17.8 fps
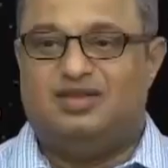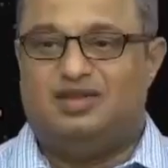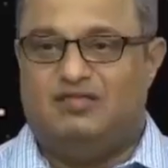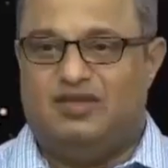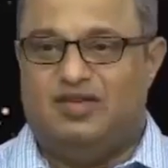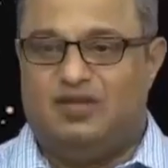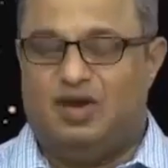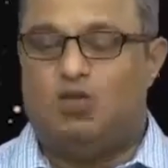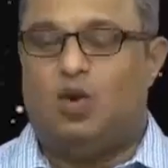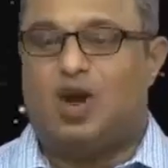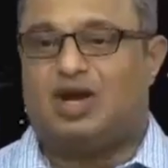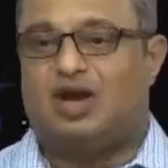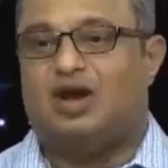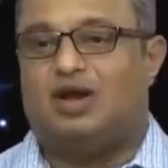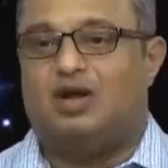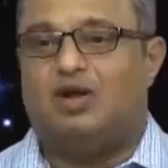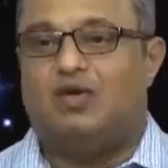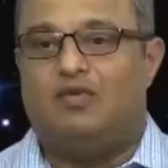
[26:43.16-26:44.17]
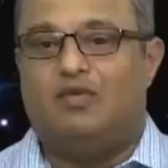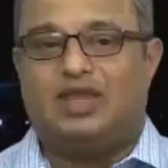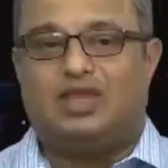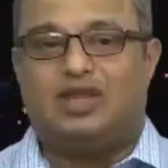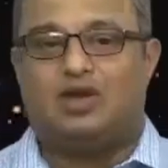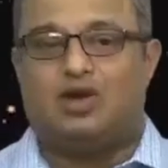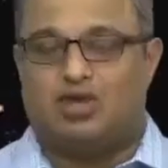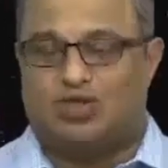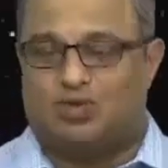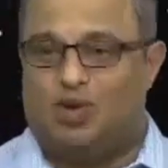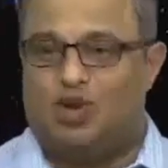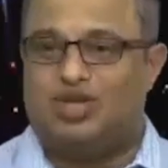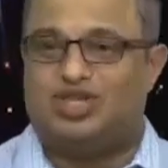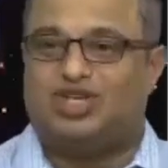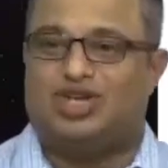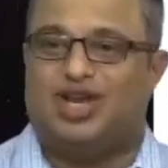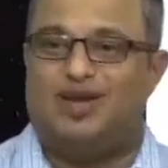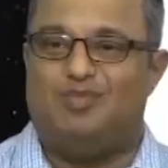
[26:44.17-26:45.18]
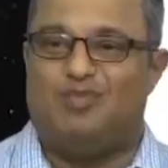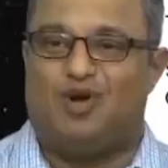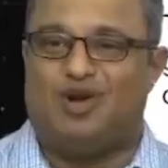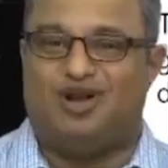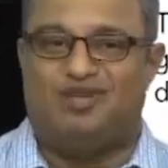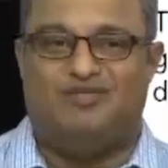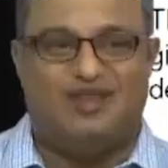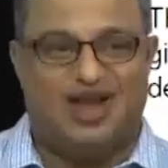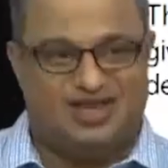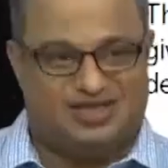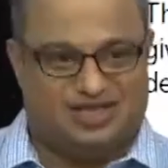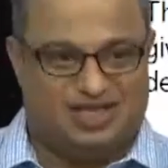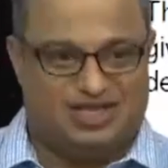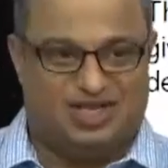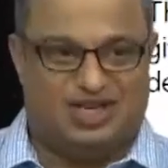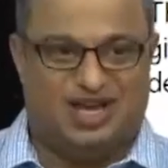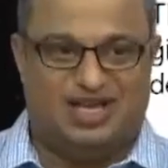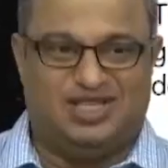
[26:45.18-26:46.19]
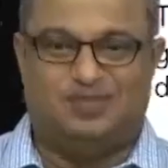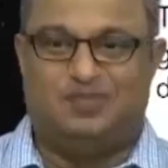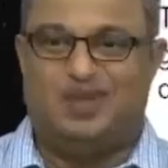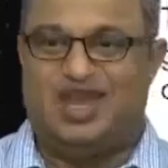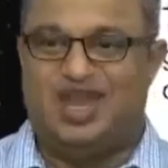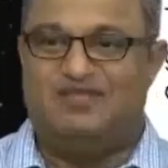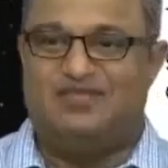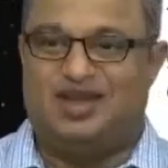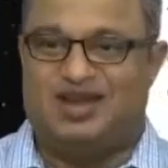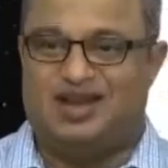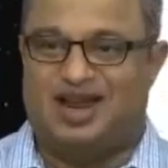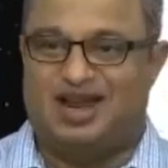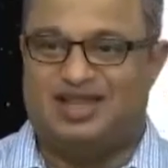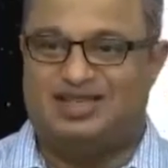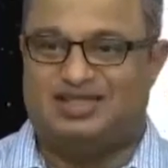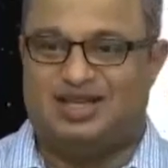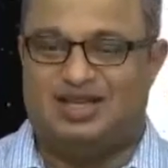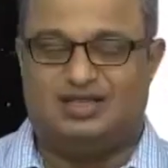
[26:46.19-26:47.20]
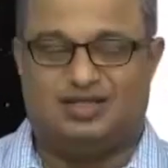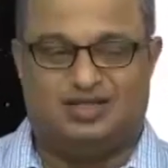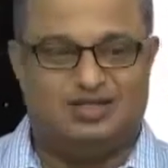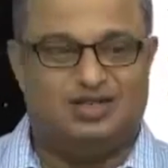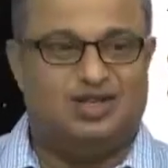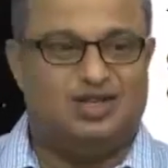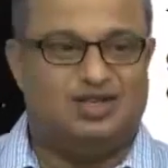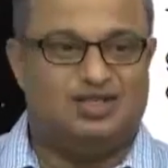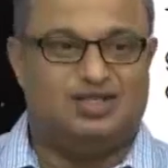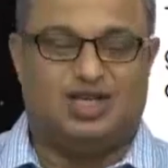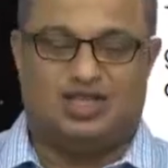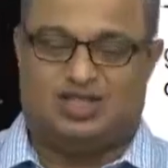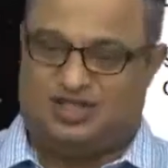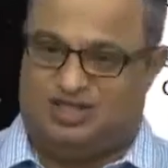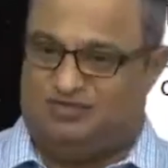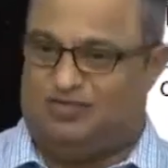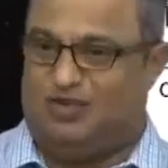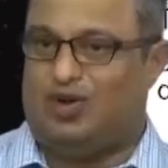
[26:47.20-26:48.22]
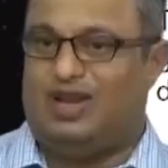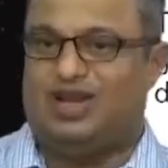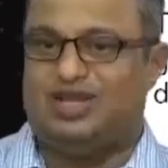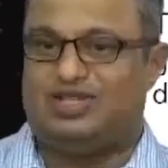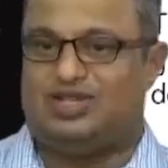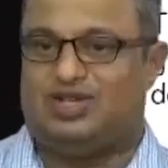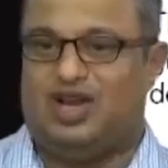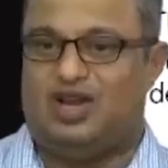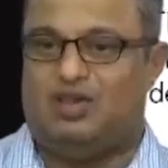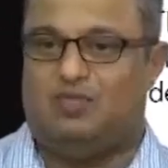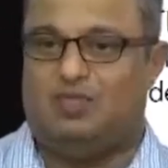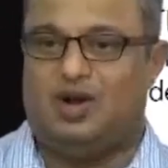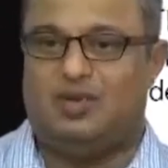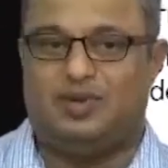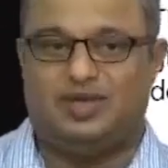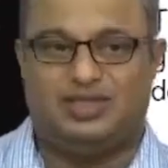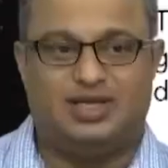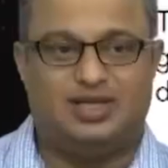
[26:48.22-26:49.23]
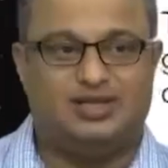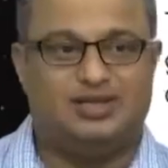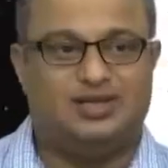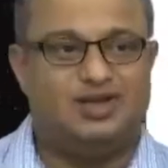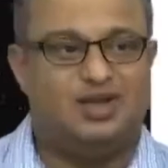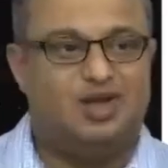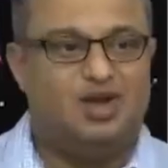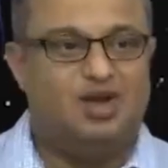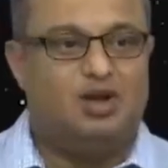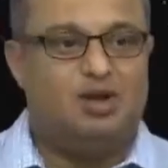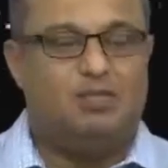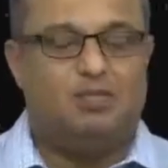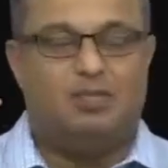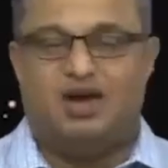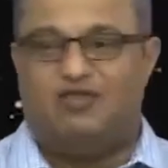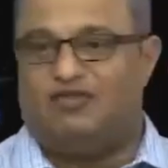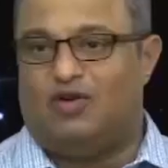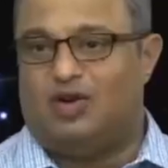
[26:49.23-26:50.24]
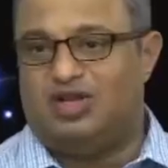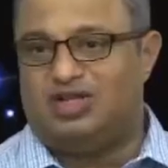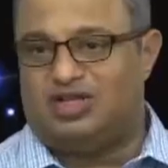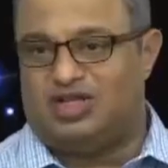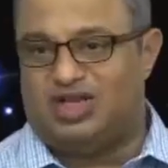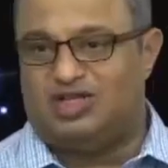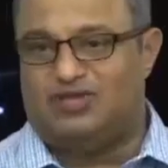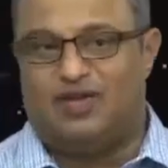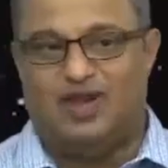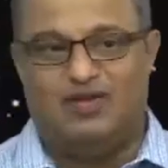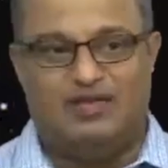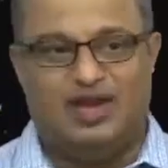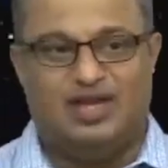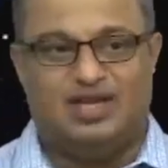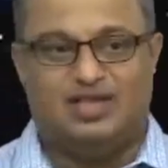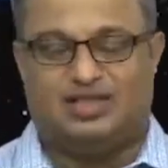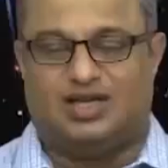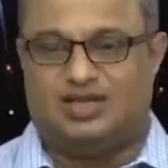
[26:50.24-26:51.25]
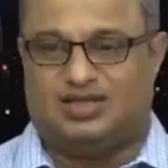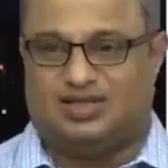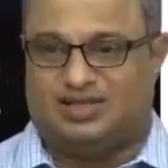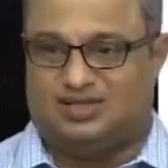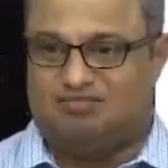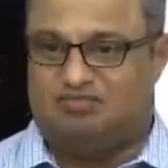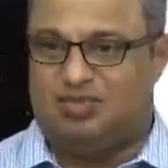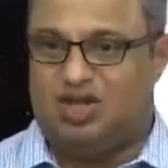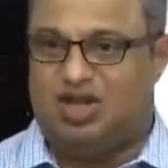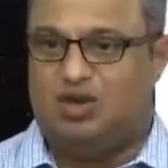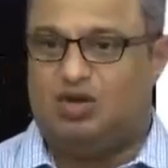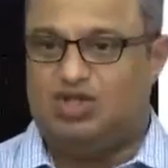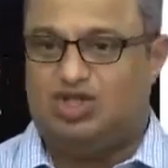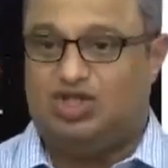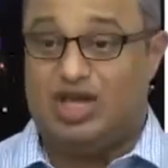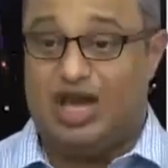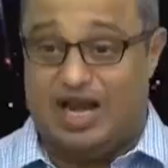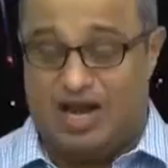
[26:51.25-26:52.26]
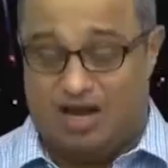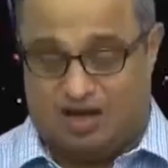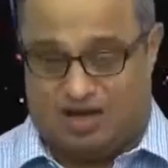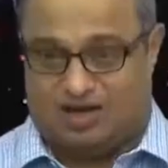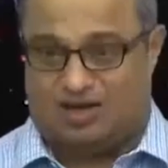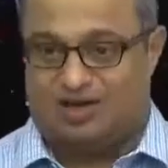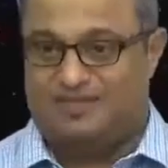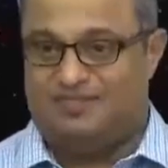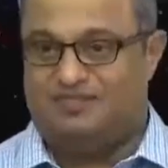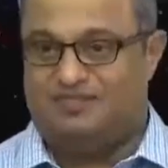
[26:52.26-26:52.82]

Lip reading: We will work with a cosmological model where such a nice behavior arises just for illustrative purposes, but for instance when we discuss generic